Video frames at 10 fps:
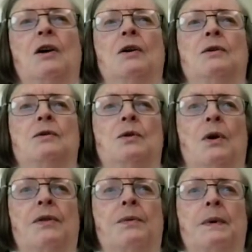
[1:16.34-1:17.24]

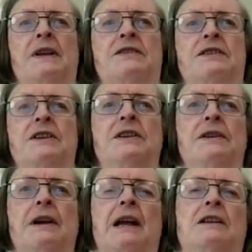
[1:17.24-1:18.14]
Northwest
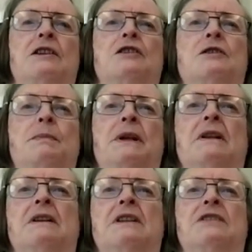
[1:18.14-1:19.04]
Senior and
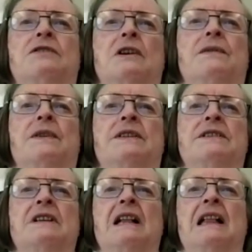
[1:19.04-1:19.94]
Disability
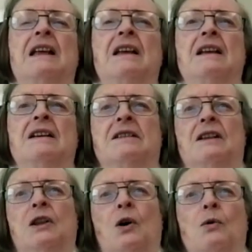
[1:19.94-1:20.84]
Service is a
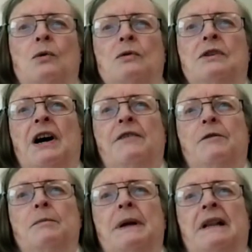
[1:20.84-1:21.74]
local
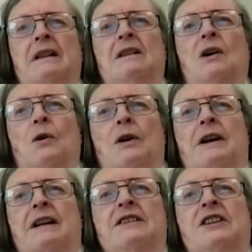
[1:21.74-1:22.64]
governmental
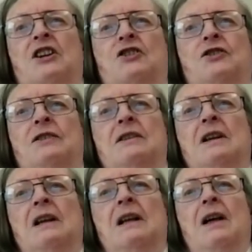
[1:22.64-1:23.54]
organization
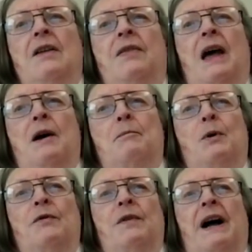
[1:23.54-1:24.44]
that
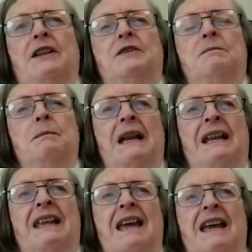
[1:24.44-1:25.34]
provides
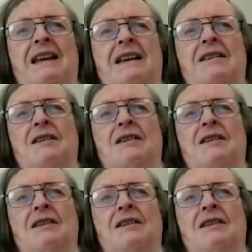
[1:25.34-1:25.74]
Medicaid,